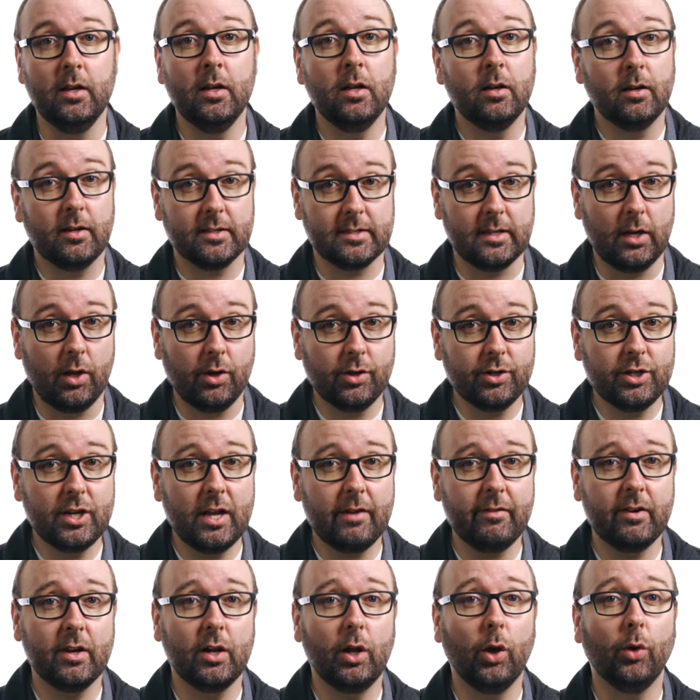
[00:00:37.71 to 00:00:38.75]
because
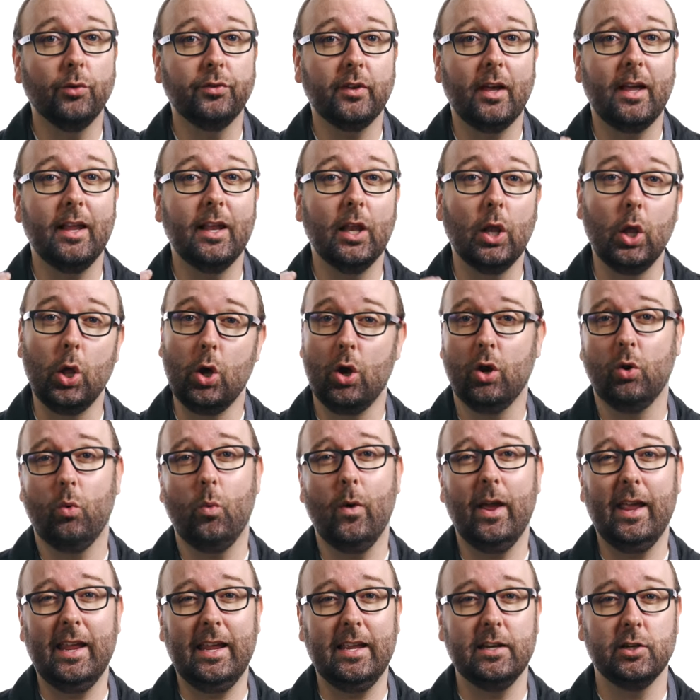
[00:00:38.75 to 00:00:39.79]
longevity goes a long
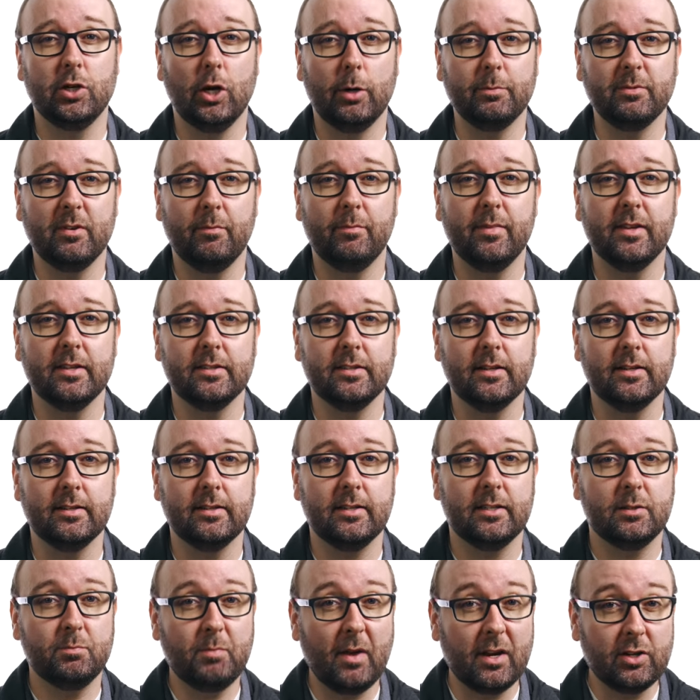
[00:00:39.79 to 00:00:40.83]
way in terms of business,
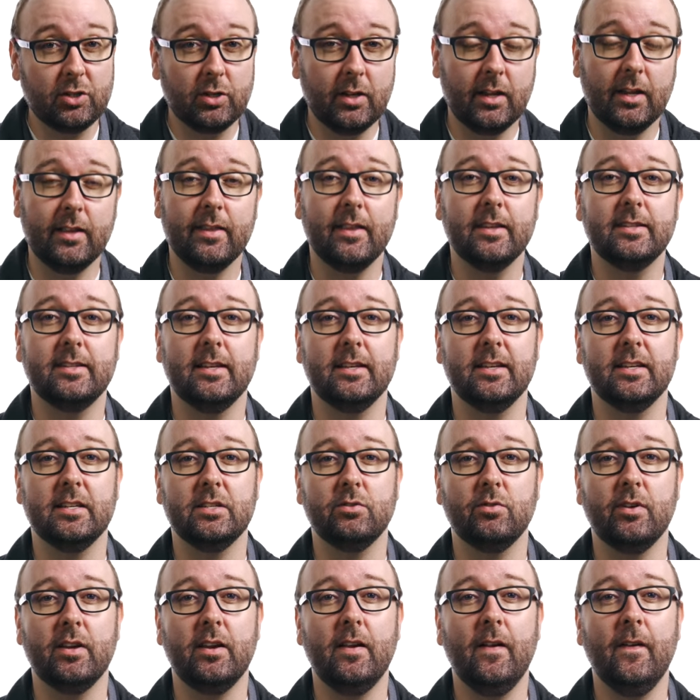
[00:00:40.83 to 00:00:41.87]
especially in this
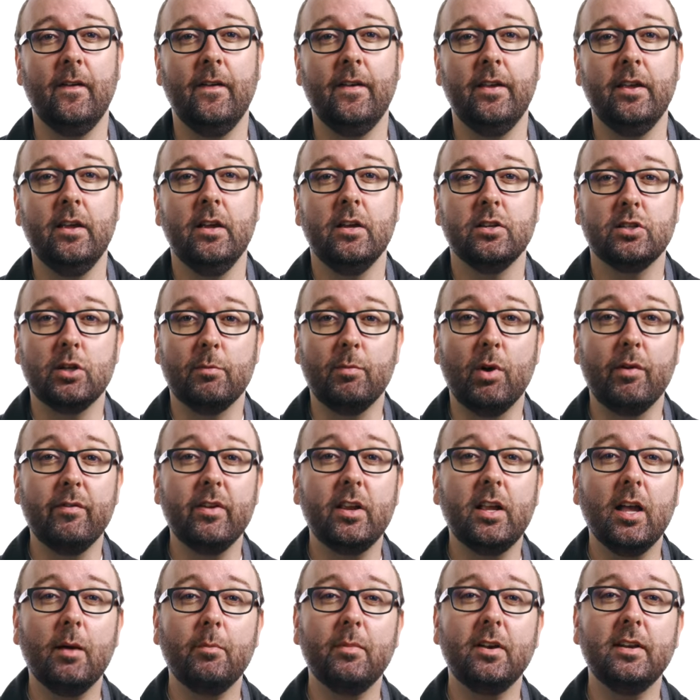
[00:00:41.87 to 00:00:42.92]
industry. So
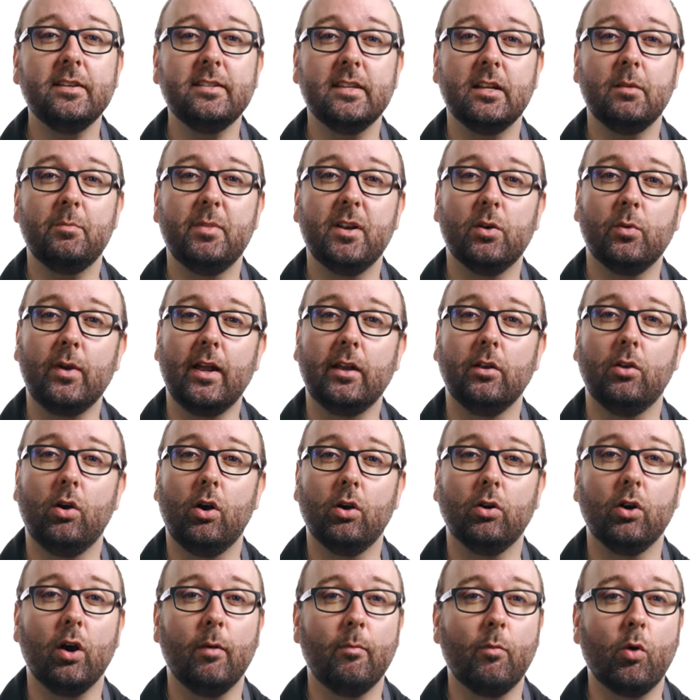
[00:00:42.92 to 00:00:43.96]
moving companies that have been around
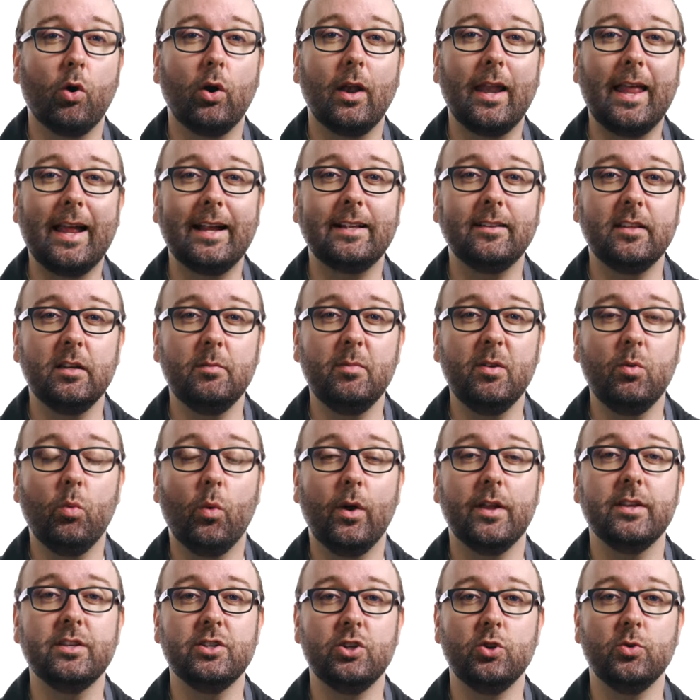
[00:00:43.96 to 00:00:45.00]
longer are more likely to be
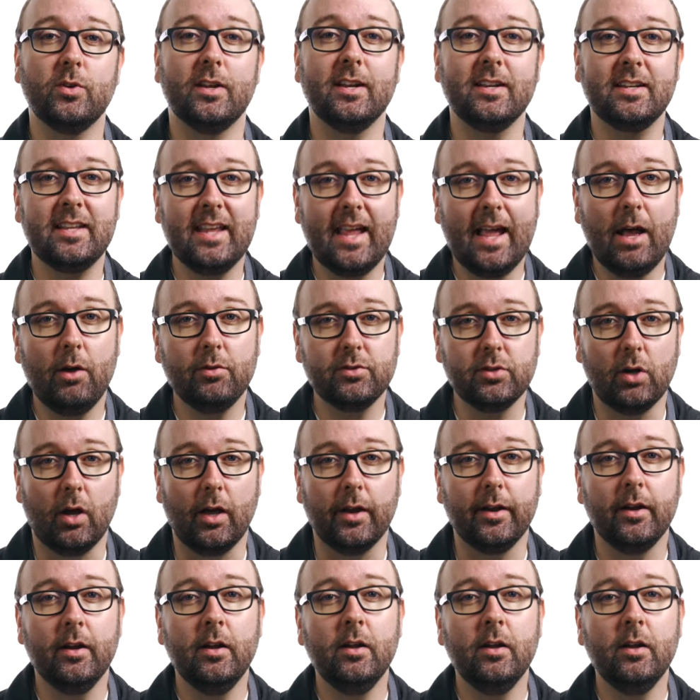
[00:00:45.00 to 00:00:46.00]
ones you can count on.